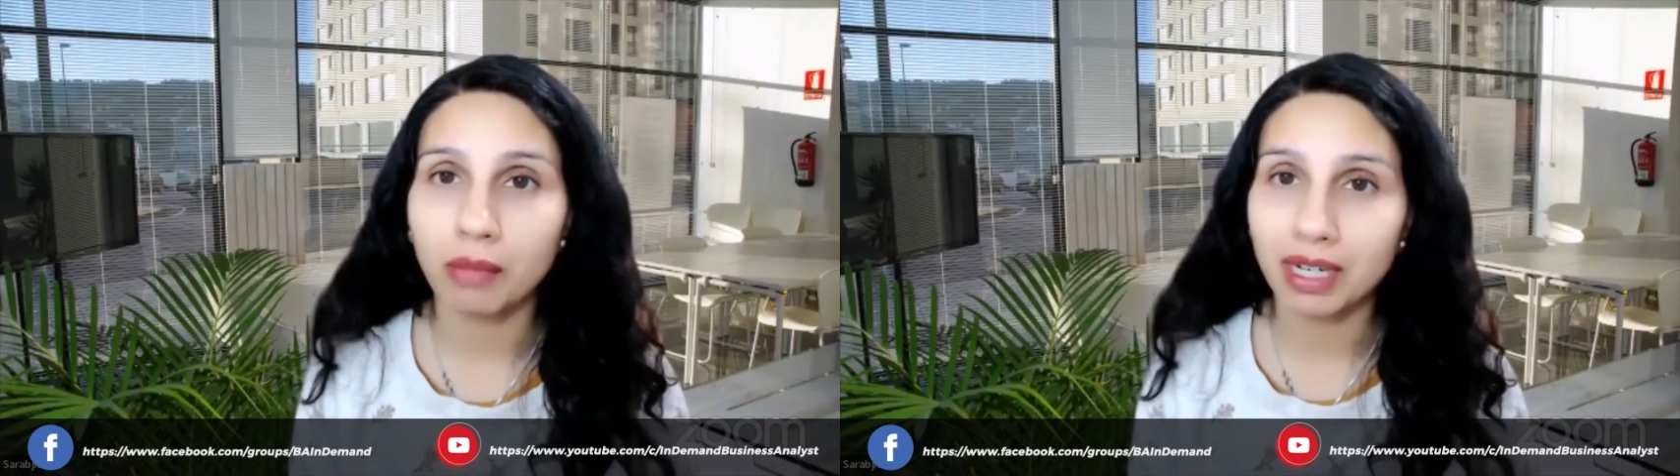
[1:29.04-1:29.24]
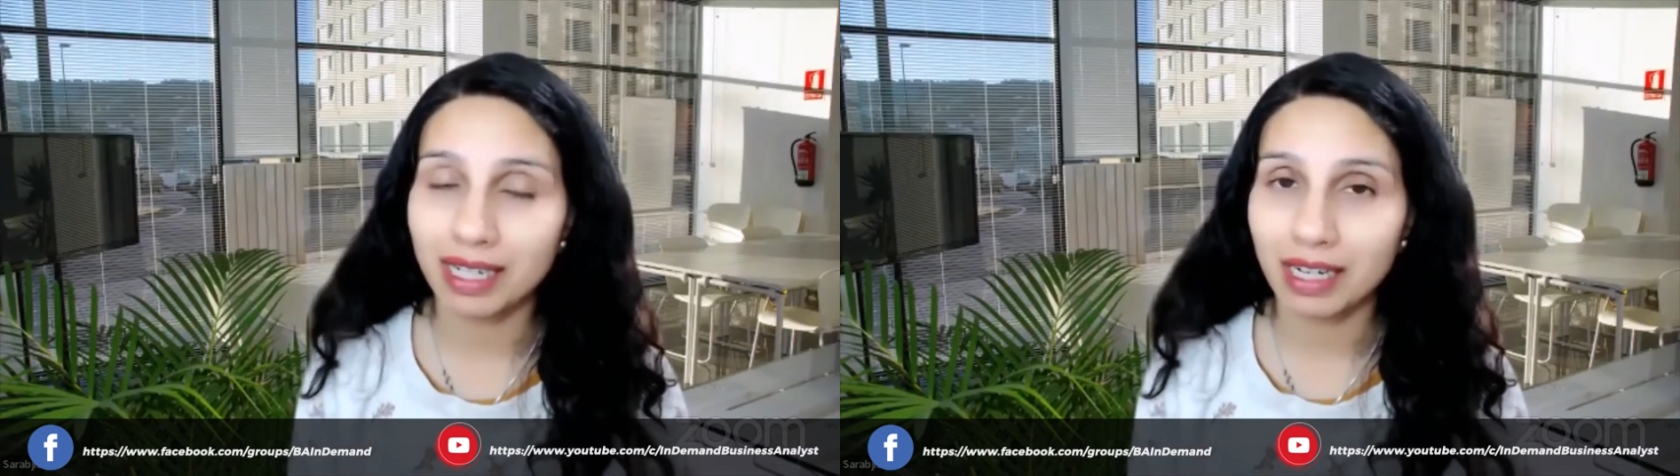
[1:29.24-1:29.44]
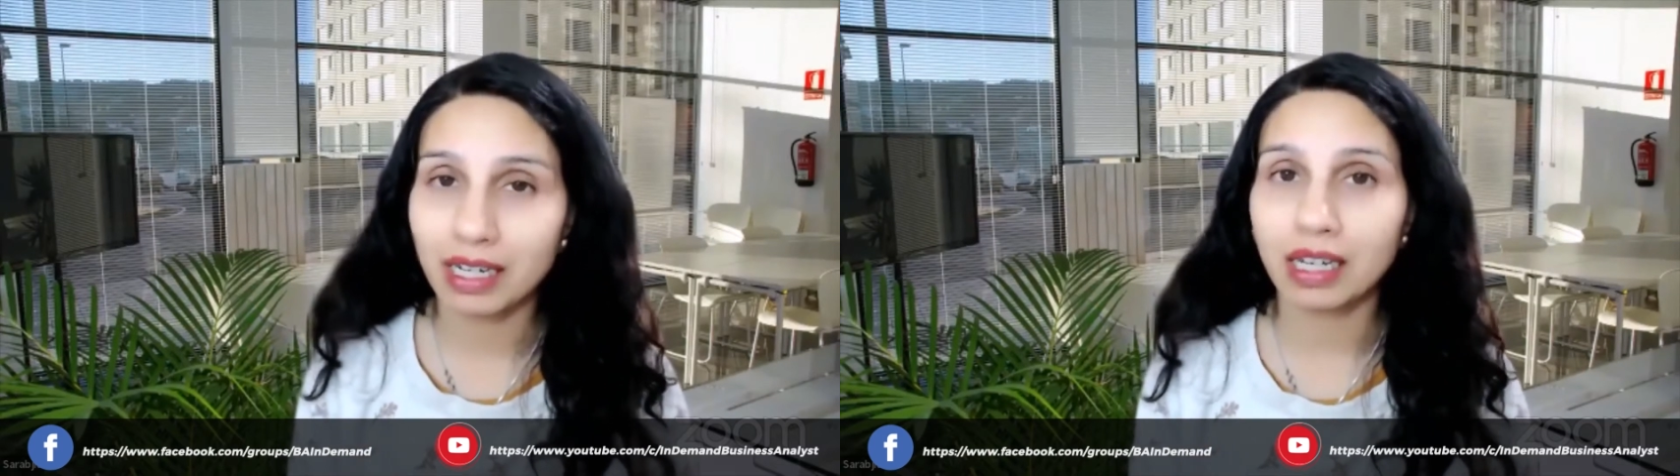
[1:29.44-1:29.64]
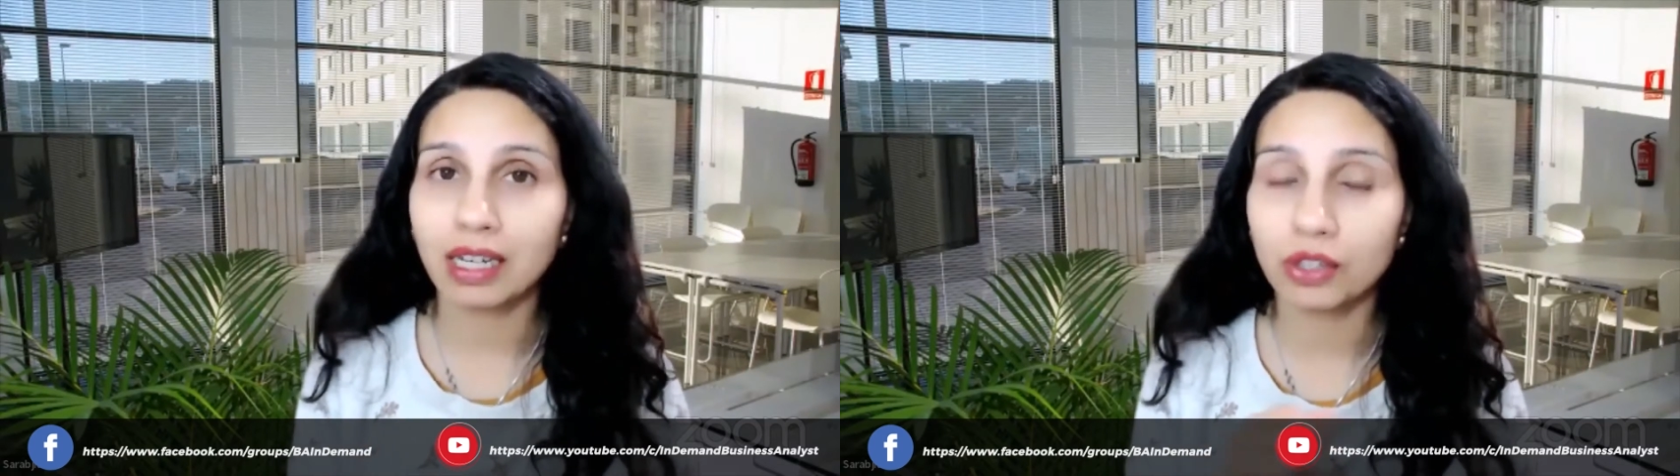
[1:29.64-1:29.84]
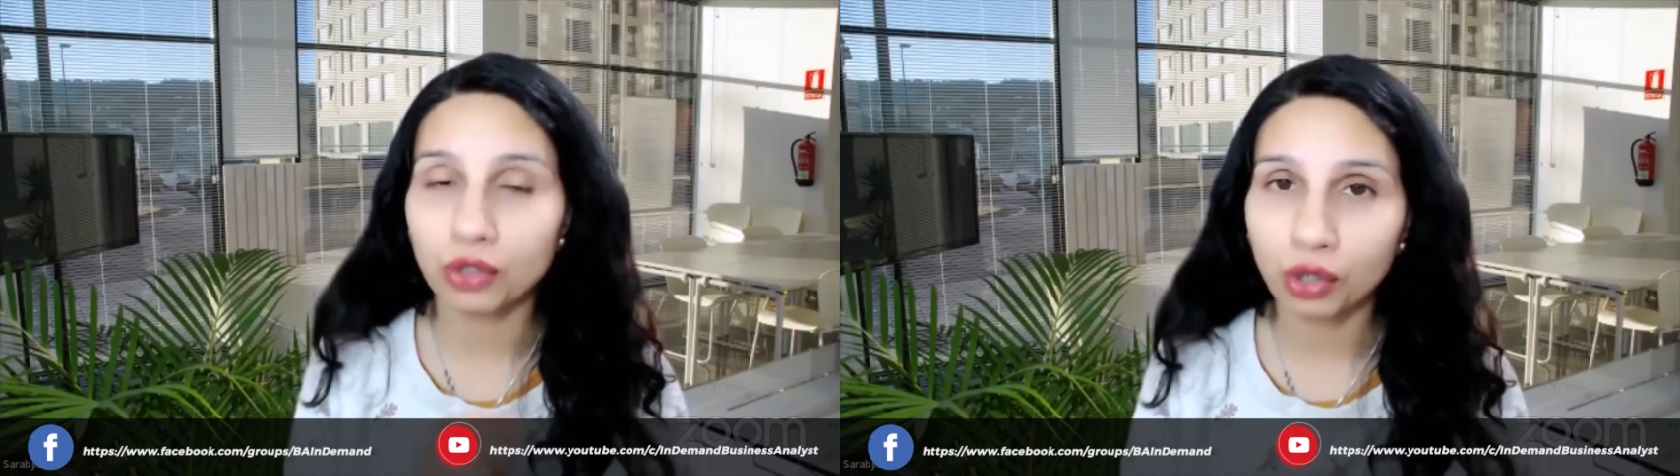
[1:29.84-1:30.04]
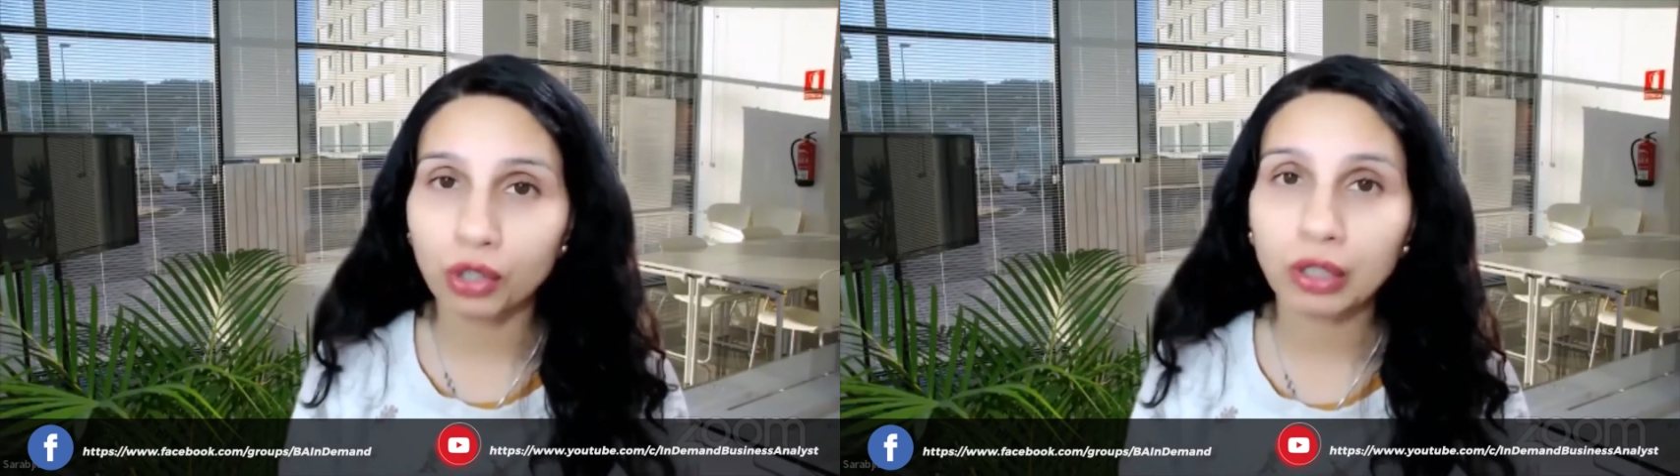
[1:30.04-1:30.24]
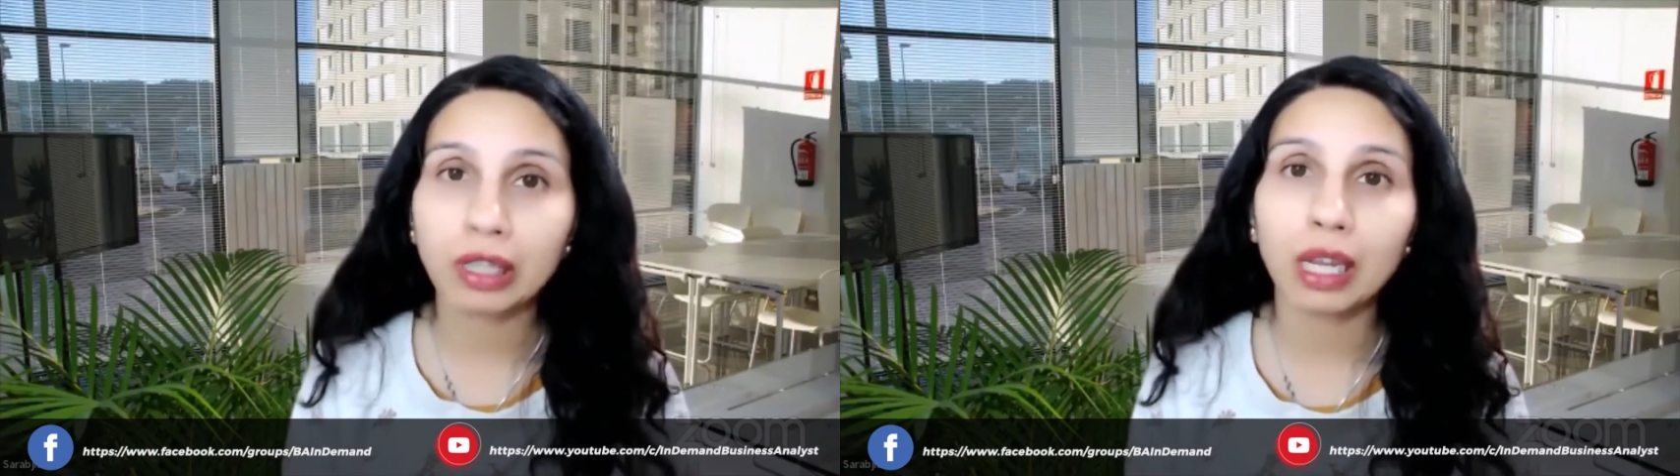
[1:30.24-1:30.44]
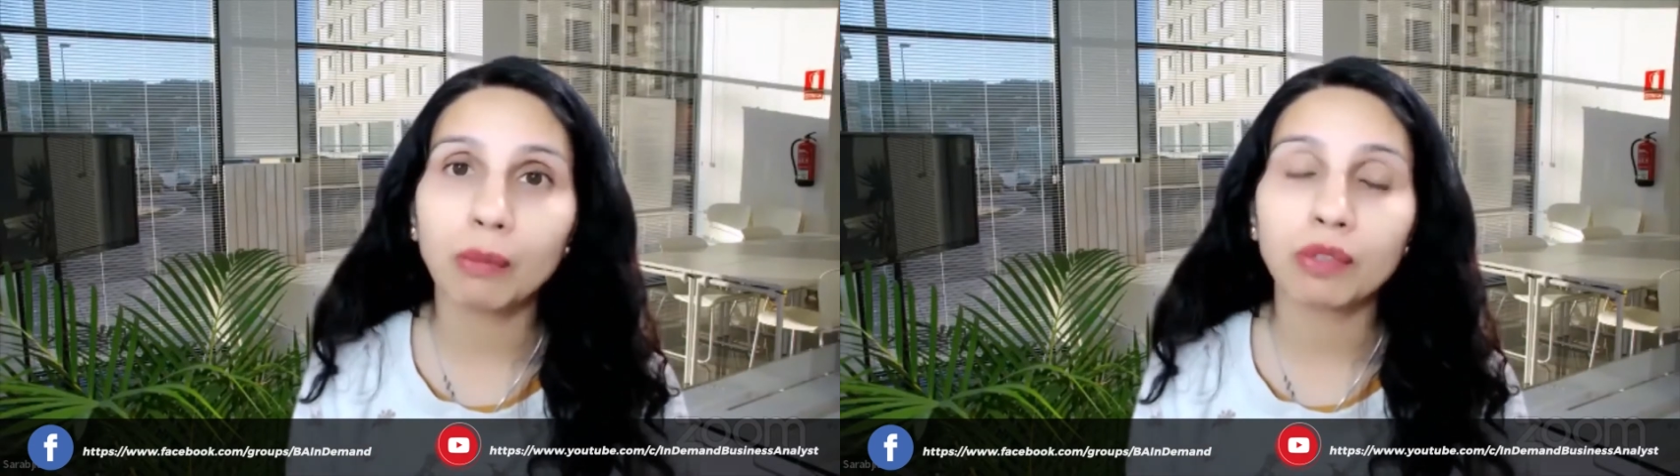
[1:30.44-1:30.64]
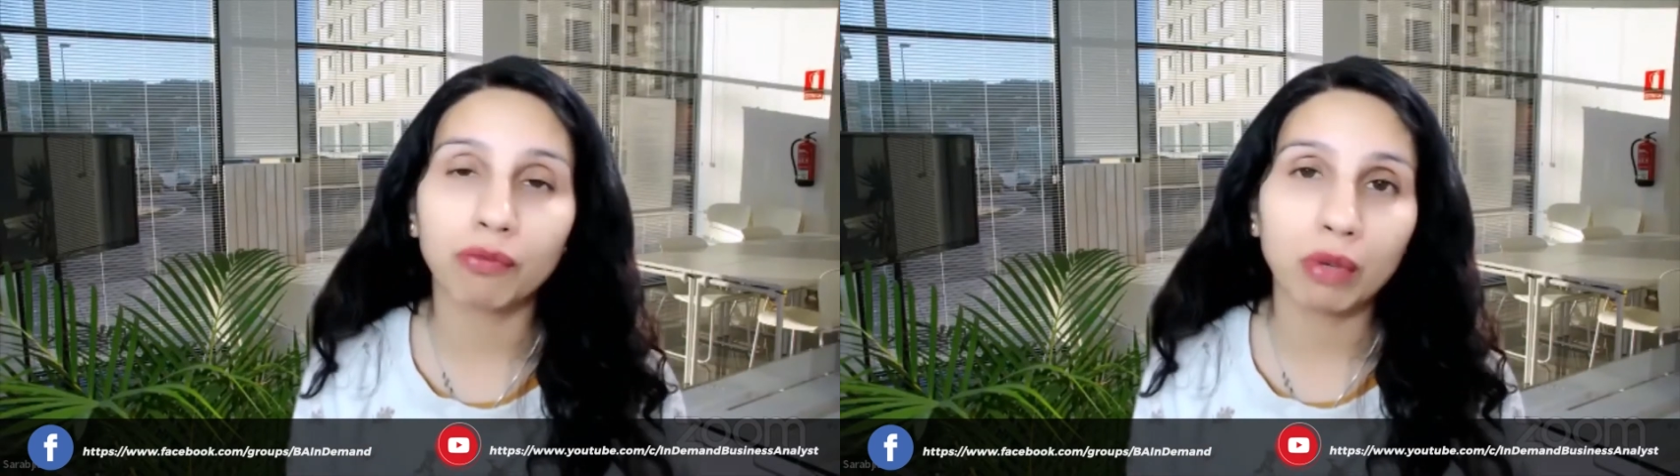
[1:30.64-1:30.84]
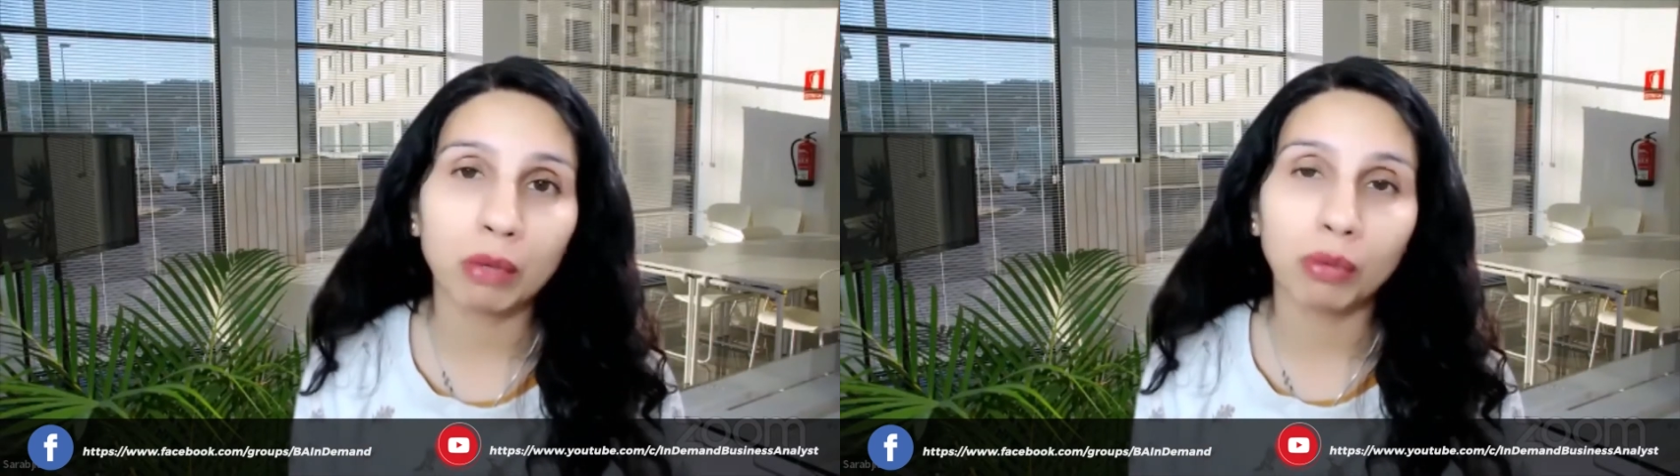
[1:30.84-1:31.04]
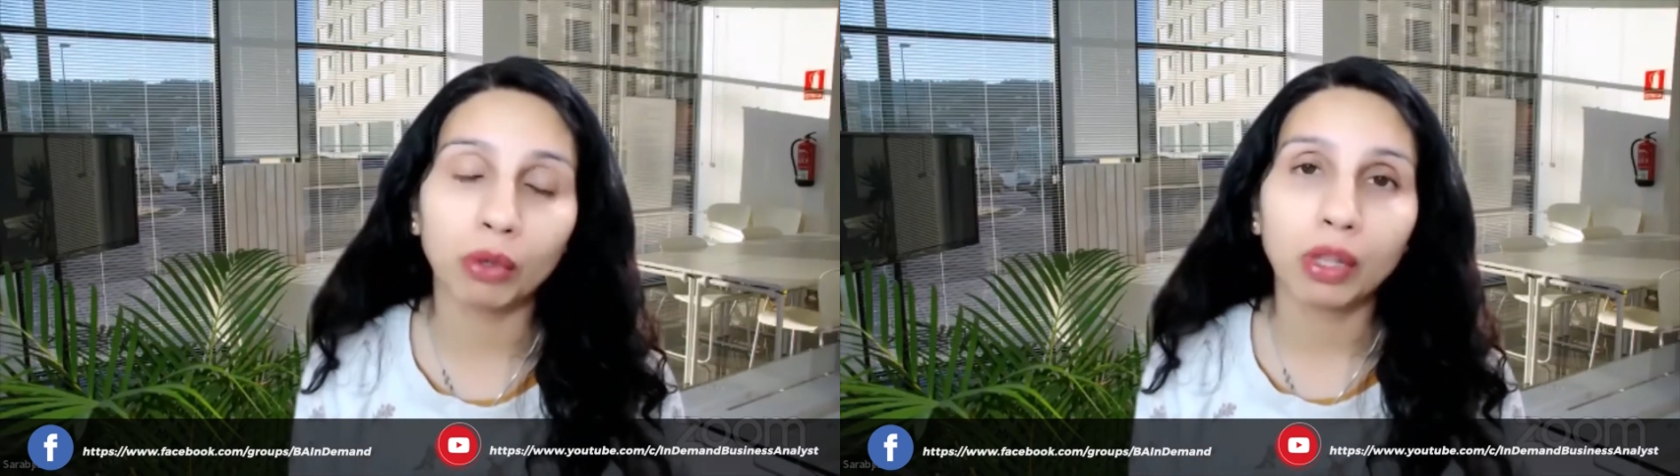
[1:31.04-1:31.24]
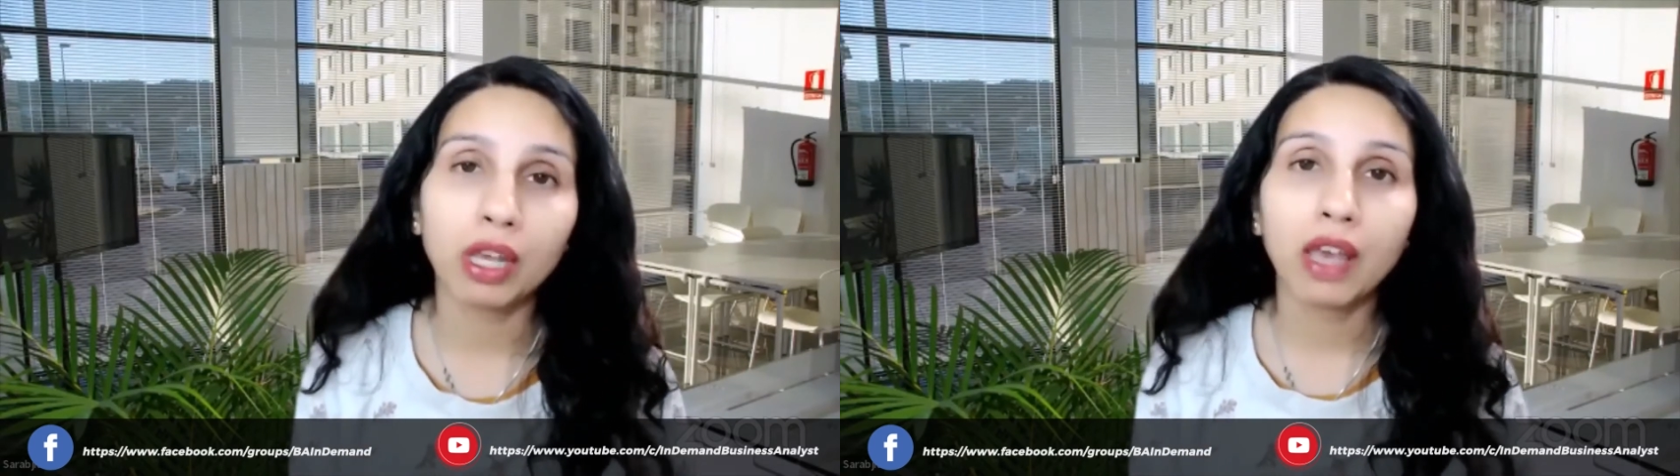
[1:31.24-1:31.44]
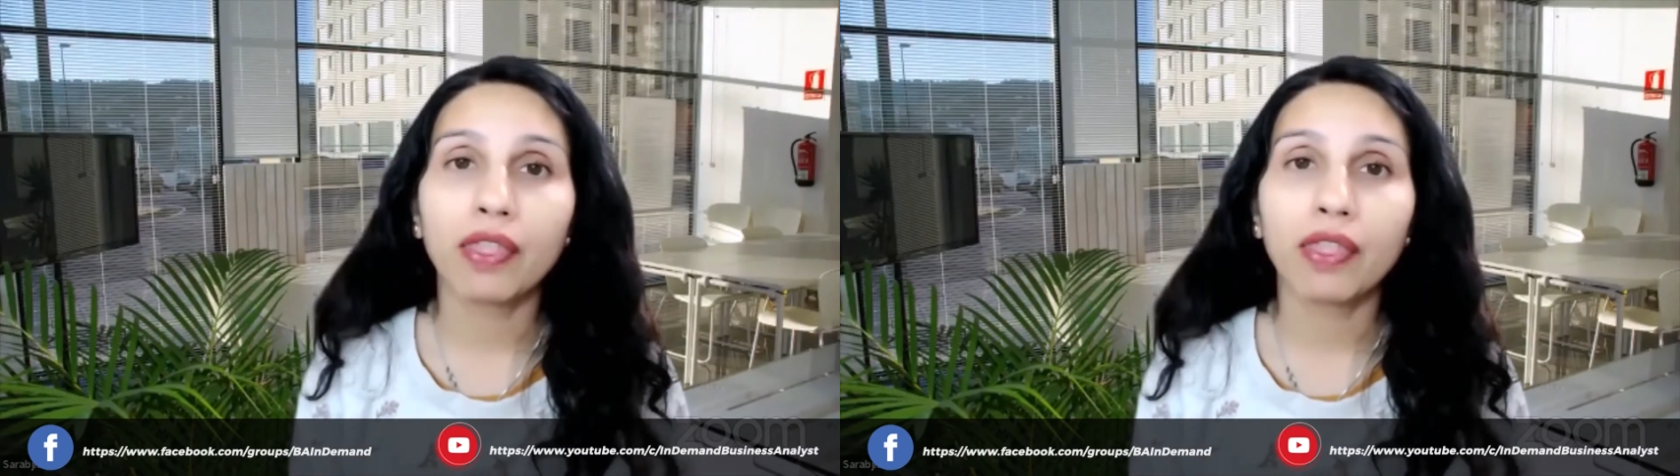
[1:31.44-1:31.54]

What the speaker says: attending and circle the names of people